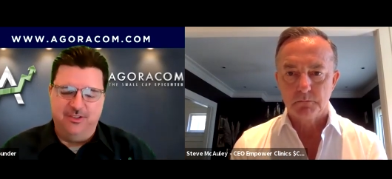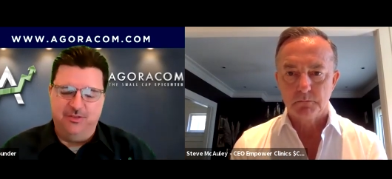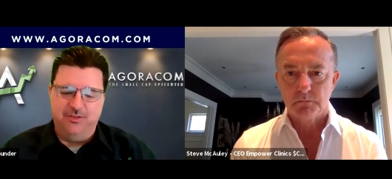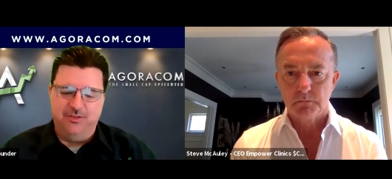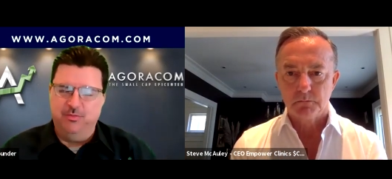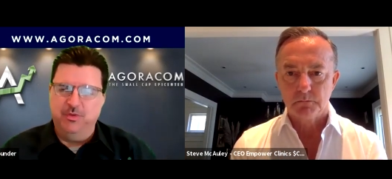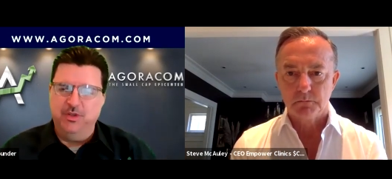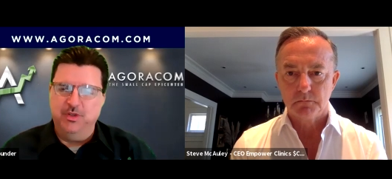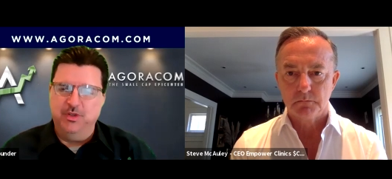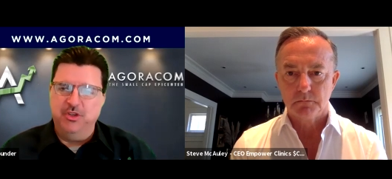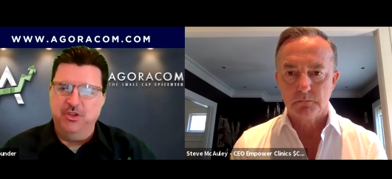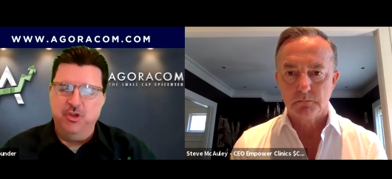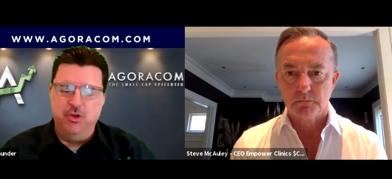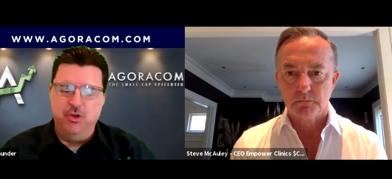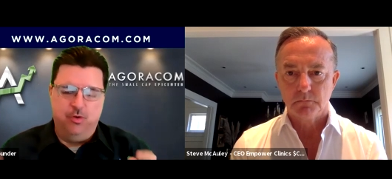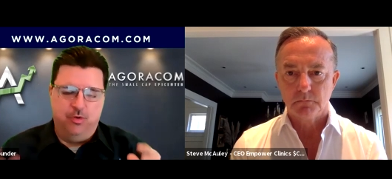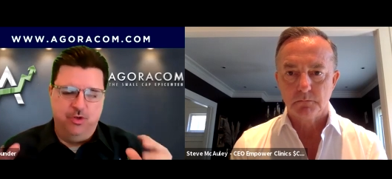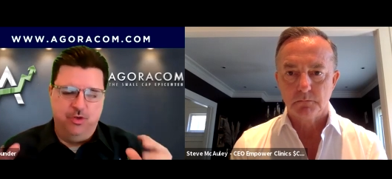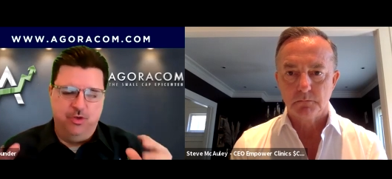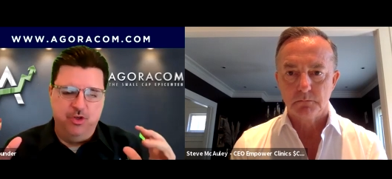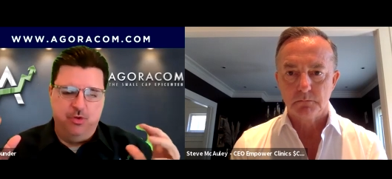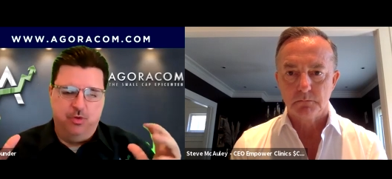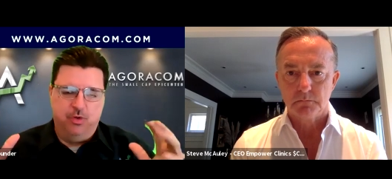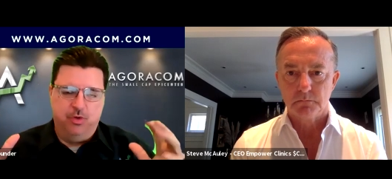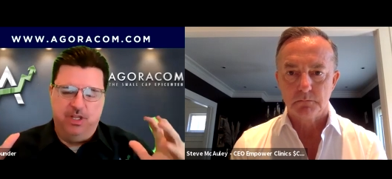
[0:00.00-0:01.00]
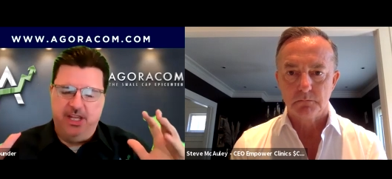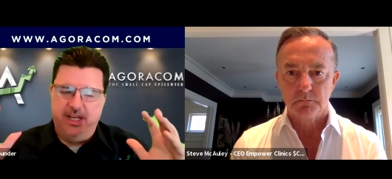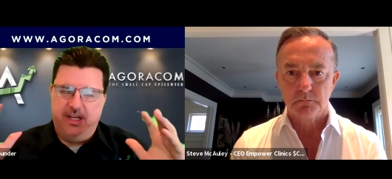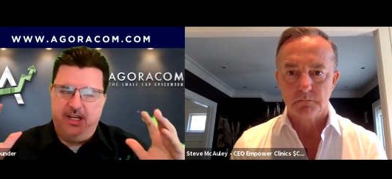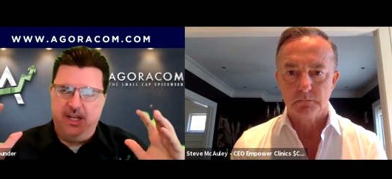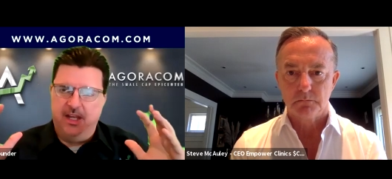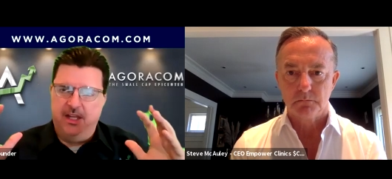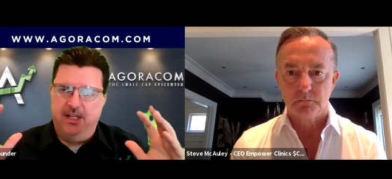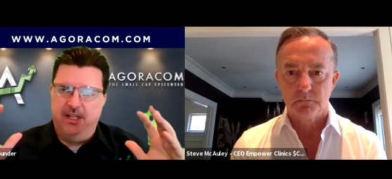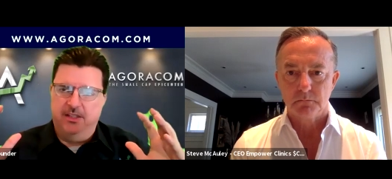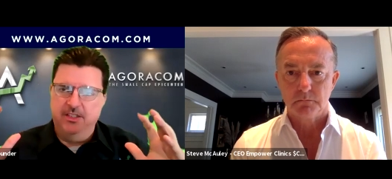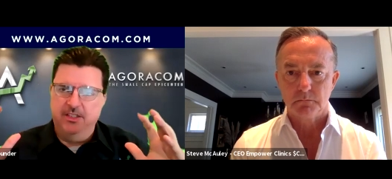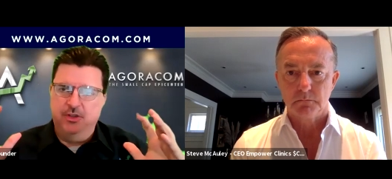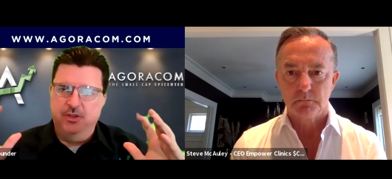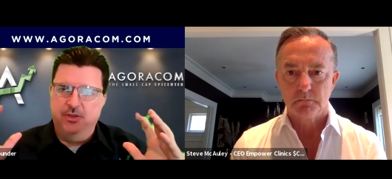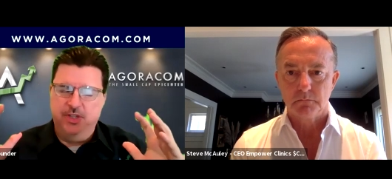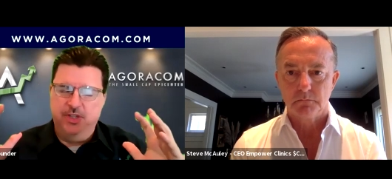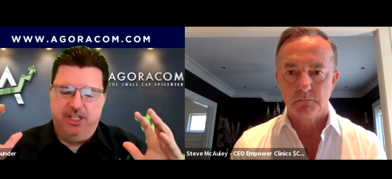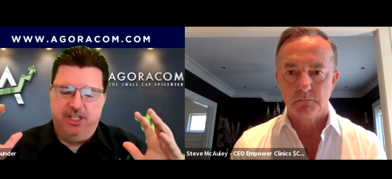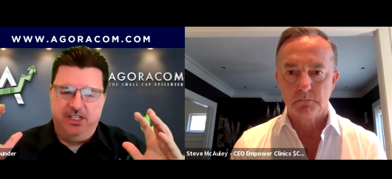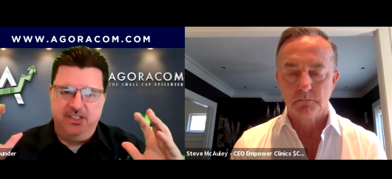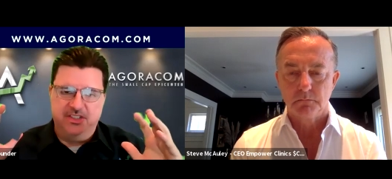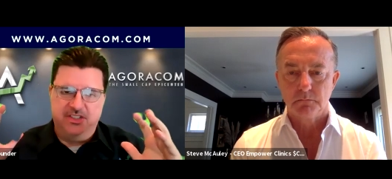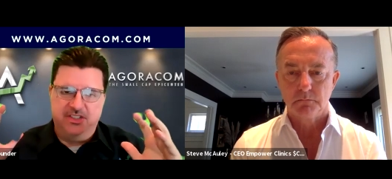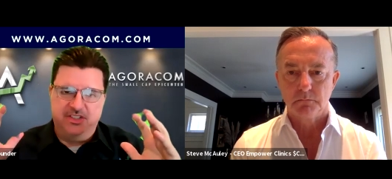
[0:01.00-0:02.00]
Speaker 1: Is you were you were like a you
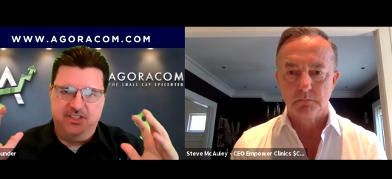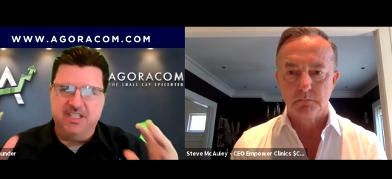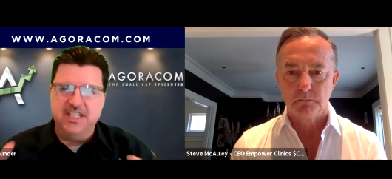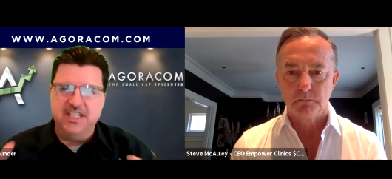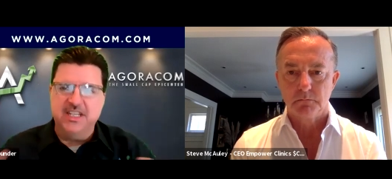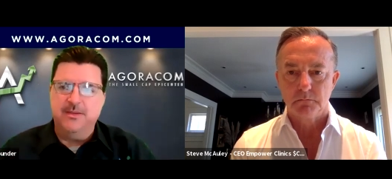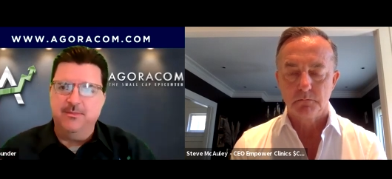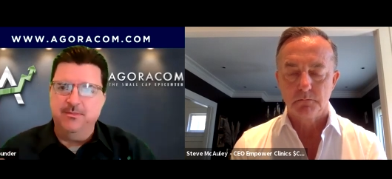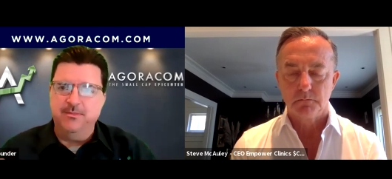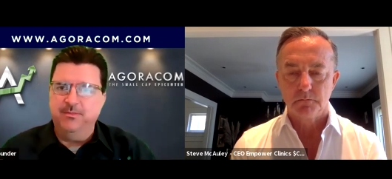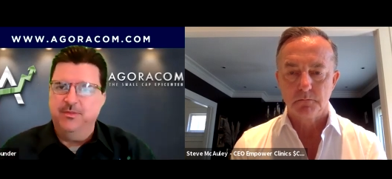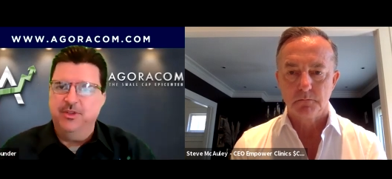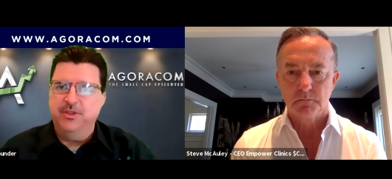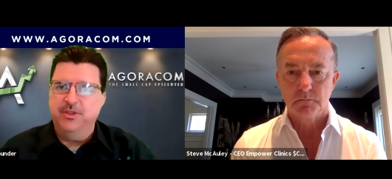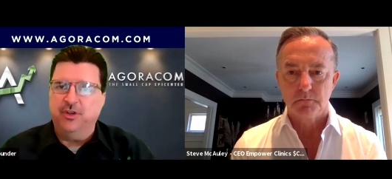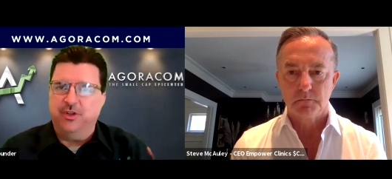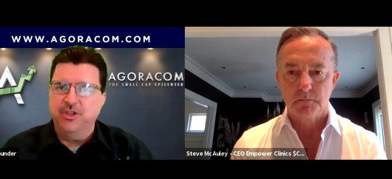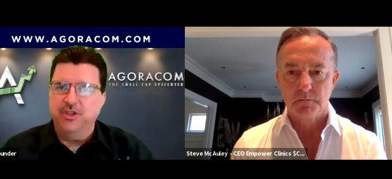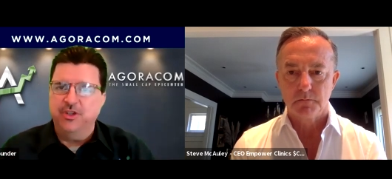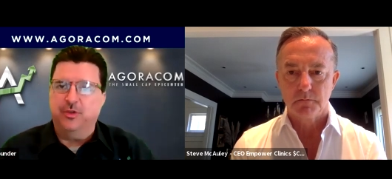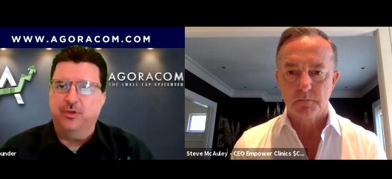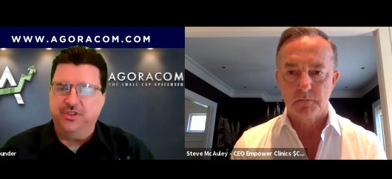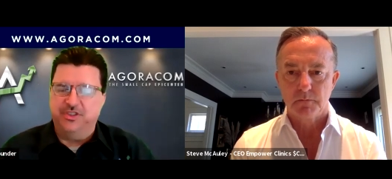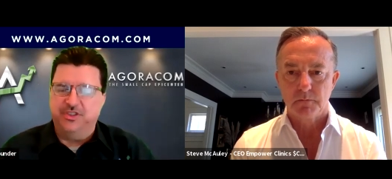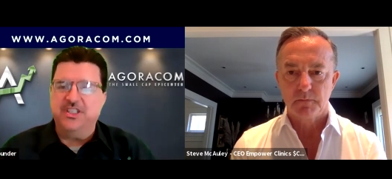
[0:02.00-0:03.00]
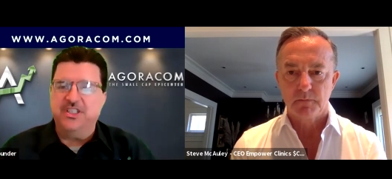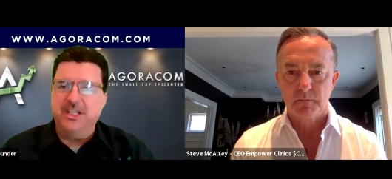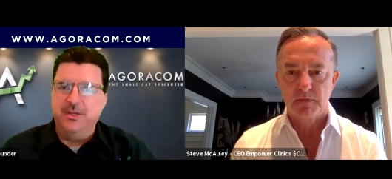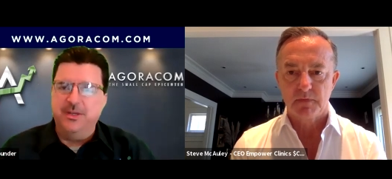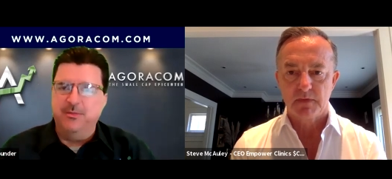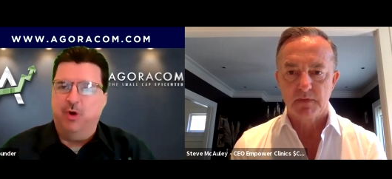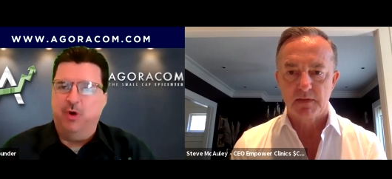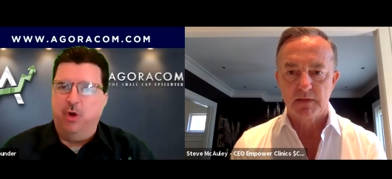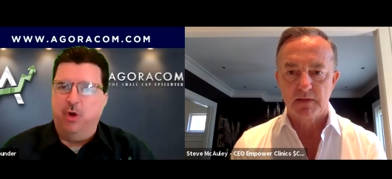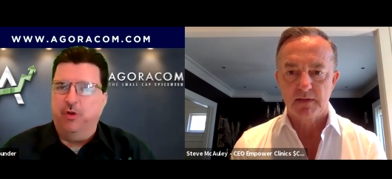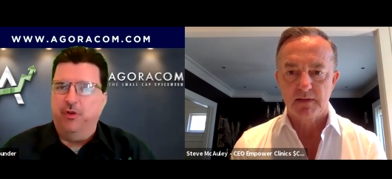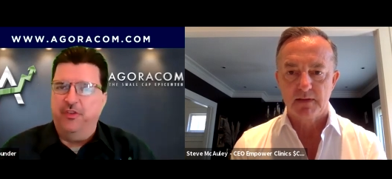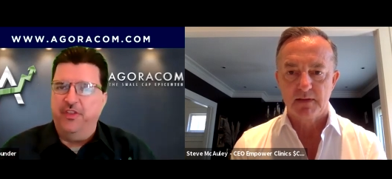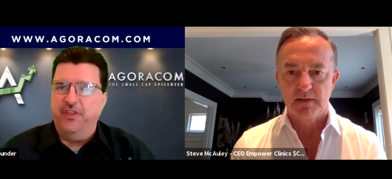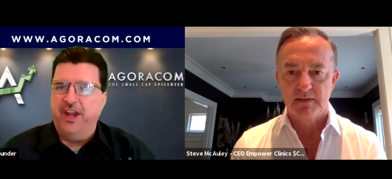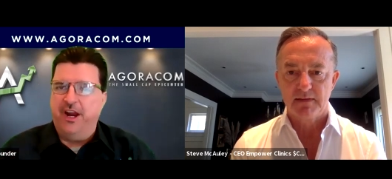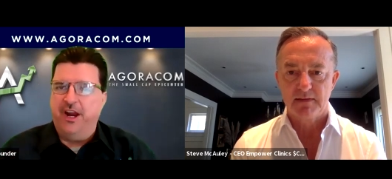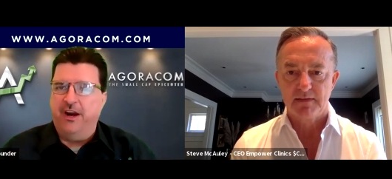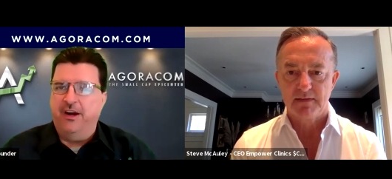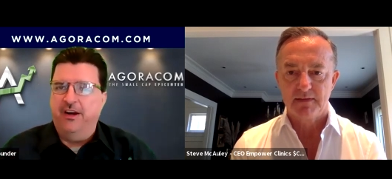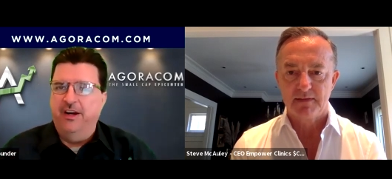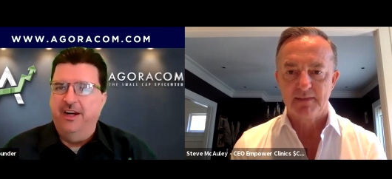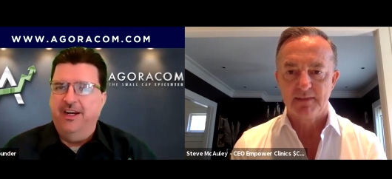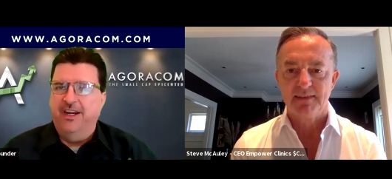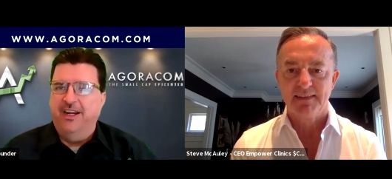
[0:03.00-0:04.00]
were like a steam you know, you were a steamroller
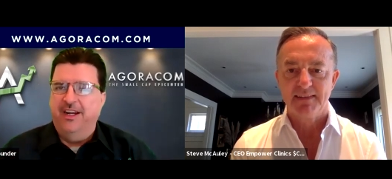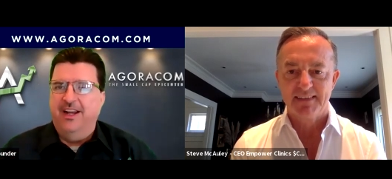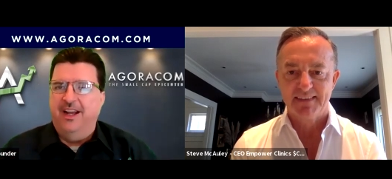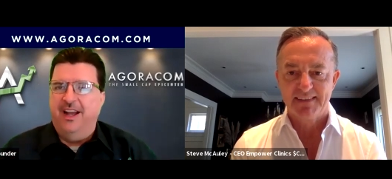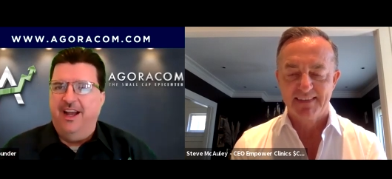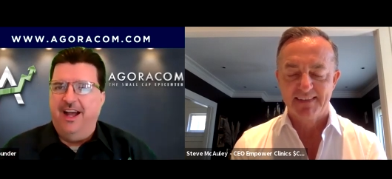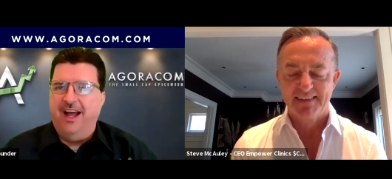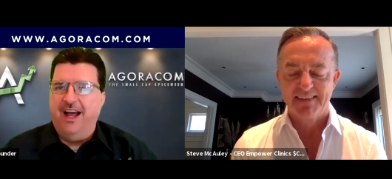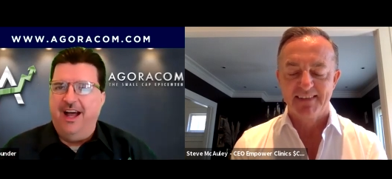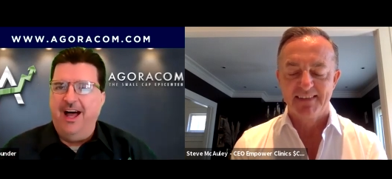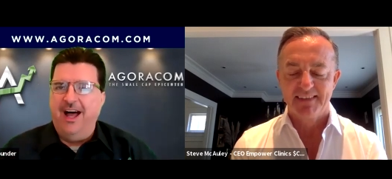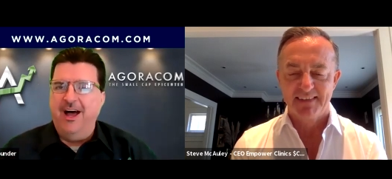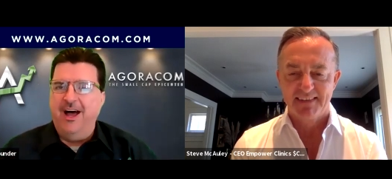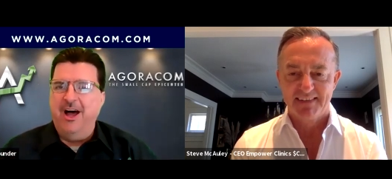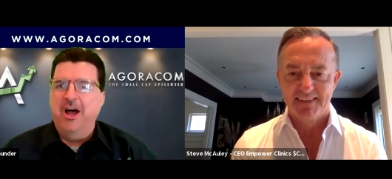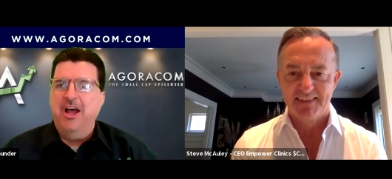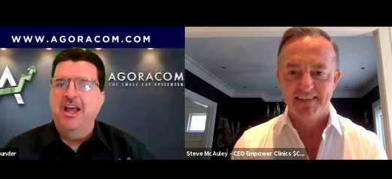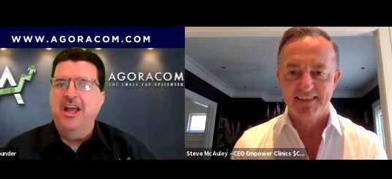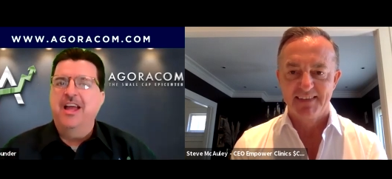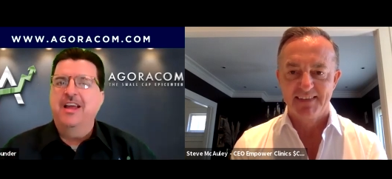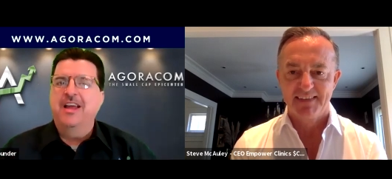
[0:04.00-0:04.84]
there, uh,